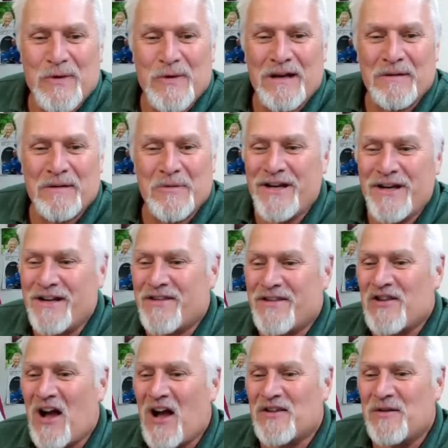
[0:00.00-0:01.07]
we we
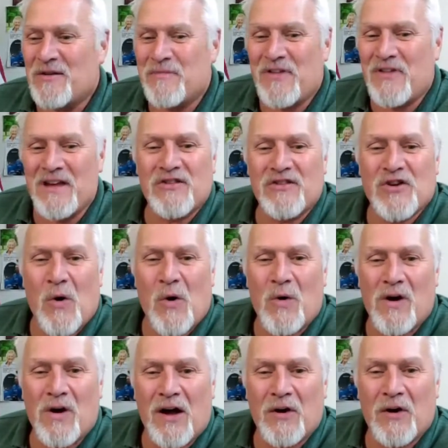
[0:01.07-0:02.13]
saw some things going
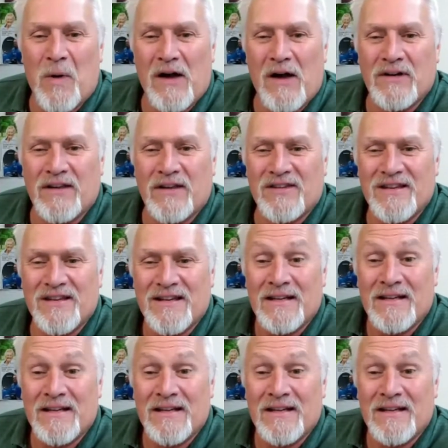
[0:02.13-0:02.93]
on around us.